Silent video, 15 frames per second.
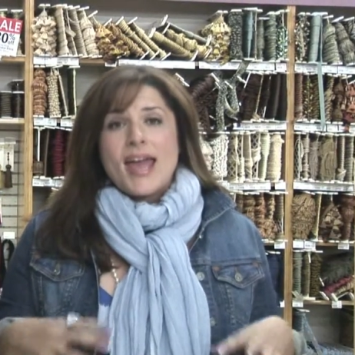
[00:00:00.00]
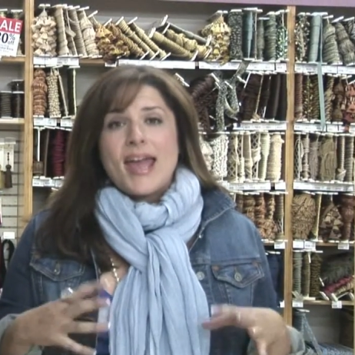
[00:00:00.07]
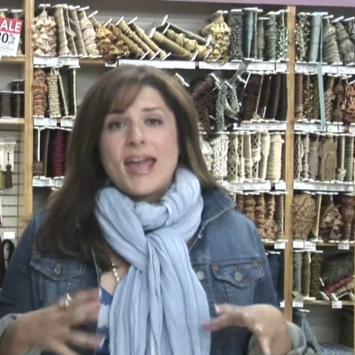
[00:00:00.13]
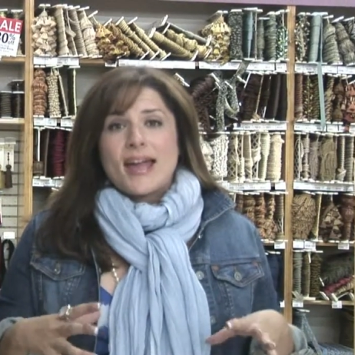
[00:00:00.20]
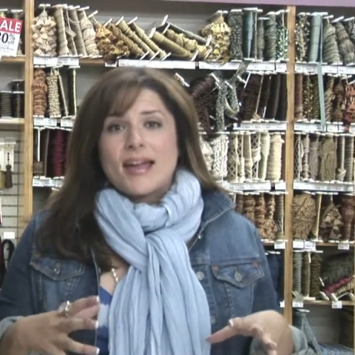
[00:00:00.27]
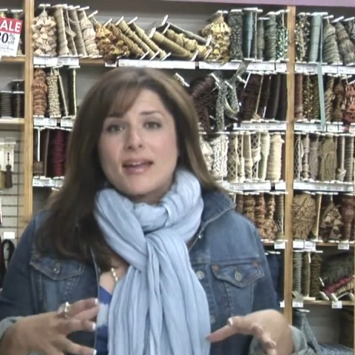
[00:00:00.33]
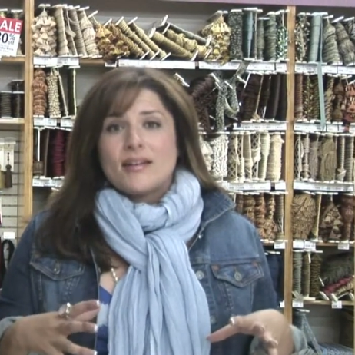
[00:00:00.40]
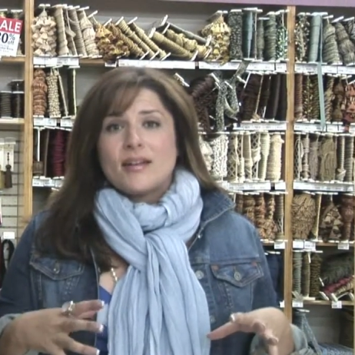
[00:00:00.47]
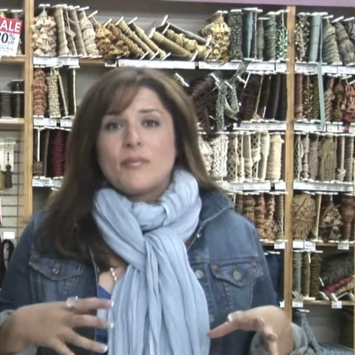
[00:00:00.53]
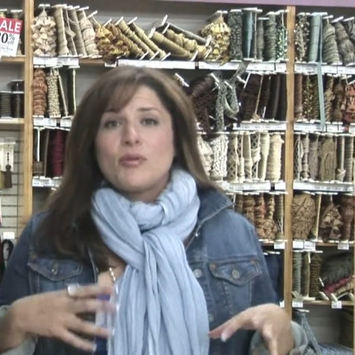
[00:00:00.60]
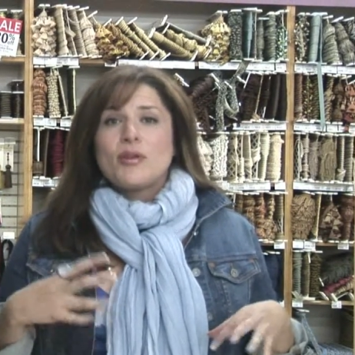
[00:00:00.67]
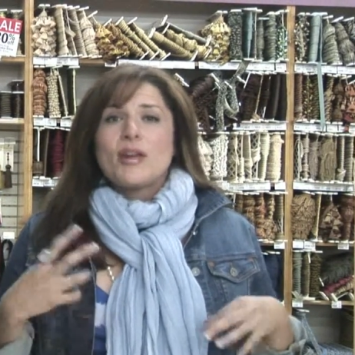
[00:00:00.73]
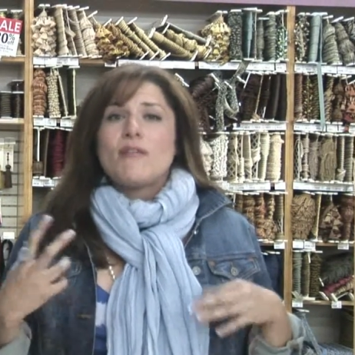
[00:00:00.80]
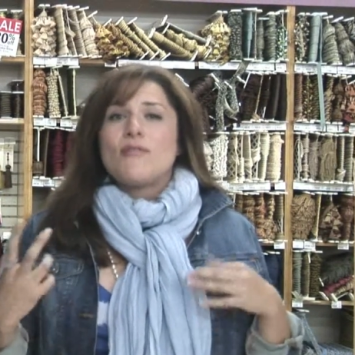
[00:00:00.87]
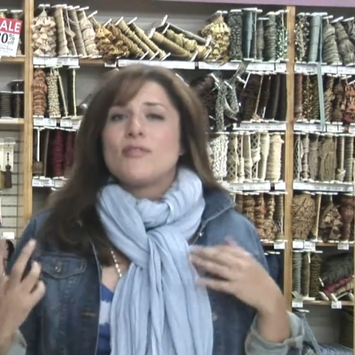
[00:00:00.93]
and
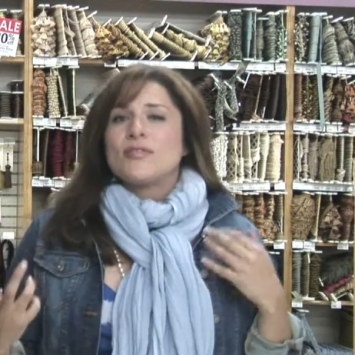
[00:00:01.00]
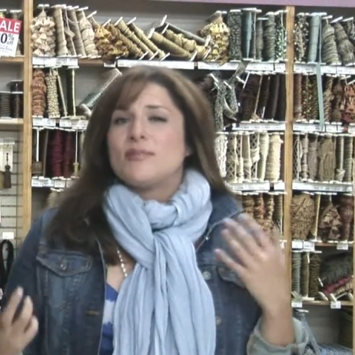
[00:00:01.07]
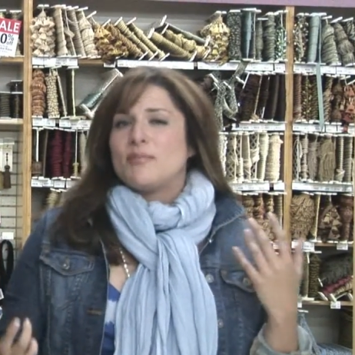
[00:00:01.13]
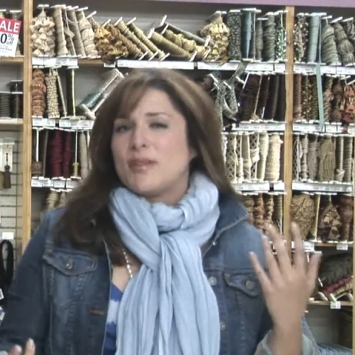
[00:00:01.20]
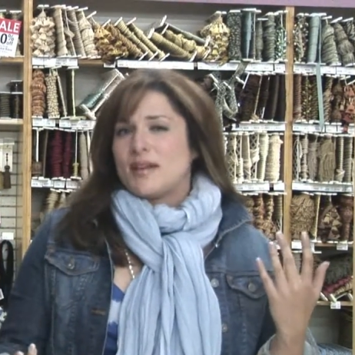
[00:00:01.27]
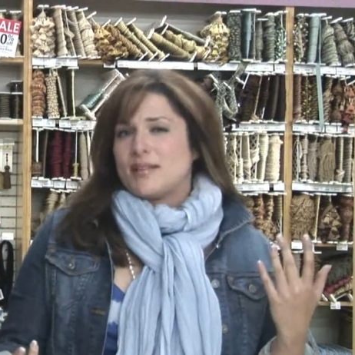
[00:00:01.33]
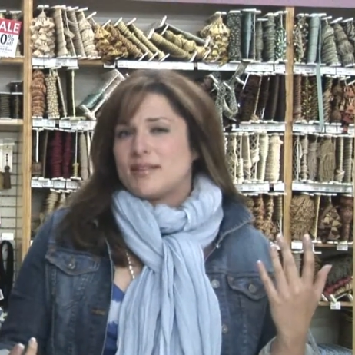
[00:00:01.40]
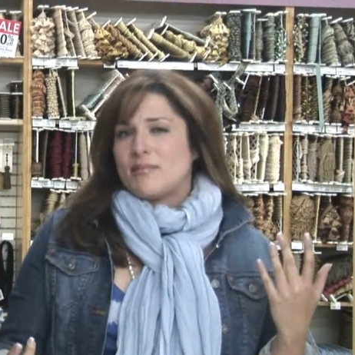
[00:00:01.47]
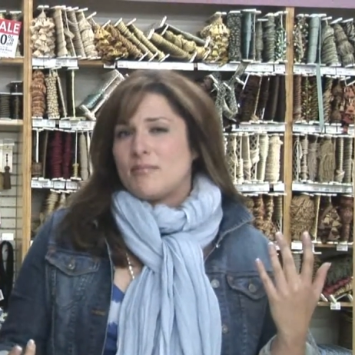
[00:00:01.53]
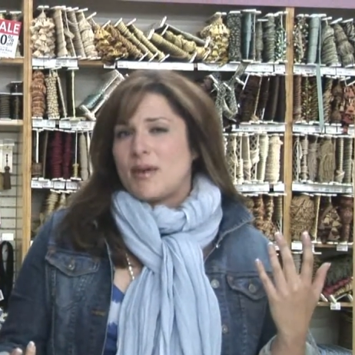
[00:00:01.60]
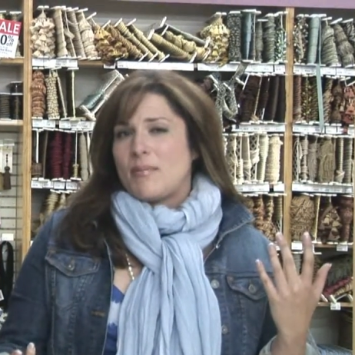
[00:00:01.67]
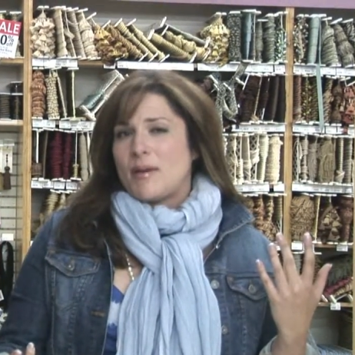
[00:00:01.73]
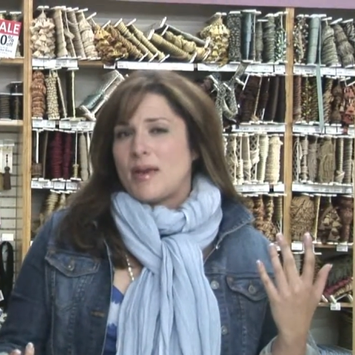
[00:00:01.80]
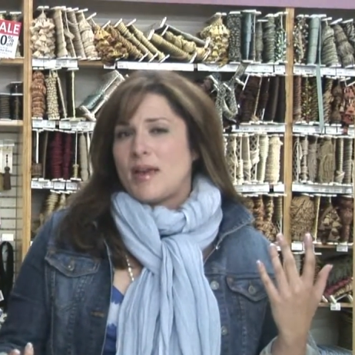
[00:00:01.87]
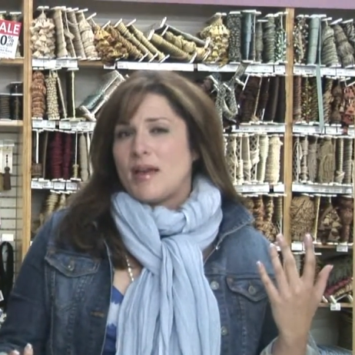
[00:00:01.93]
I'm looking for some things that
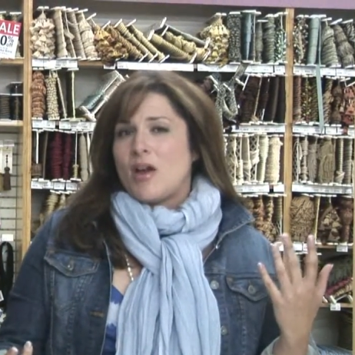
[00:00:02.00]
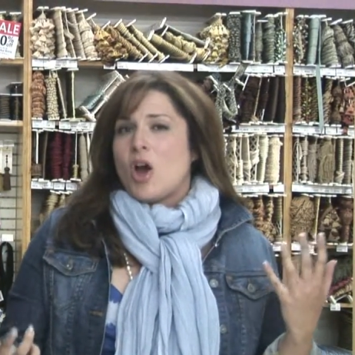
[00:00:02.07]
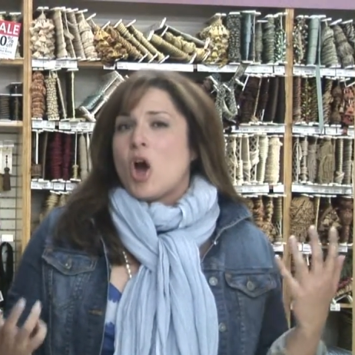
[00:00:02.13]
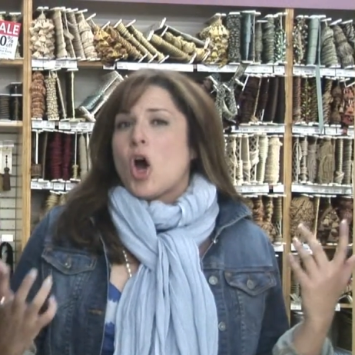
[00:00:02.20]
maybe